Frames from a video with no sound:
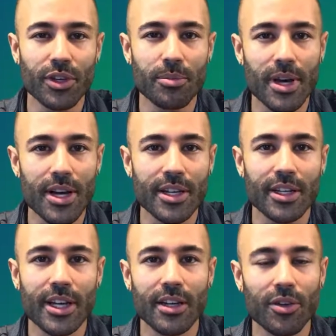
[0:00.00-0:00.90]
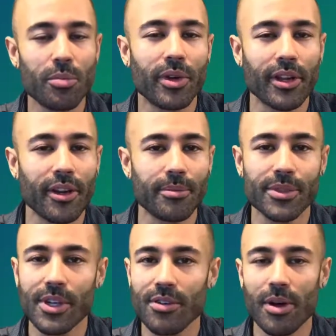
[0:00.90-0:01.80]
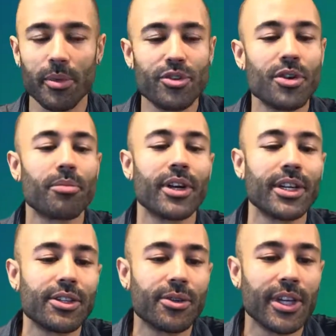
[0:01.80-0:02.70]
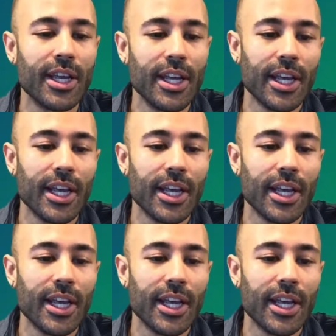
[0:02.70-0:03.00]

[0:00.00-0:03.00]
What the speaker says: your mind and kind of opening it up. So I'm going to jump right into it.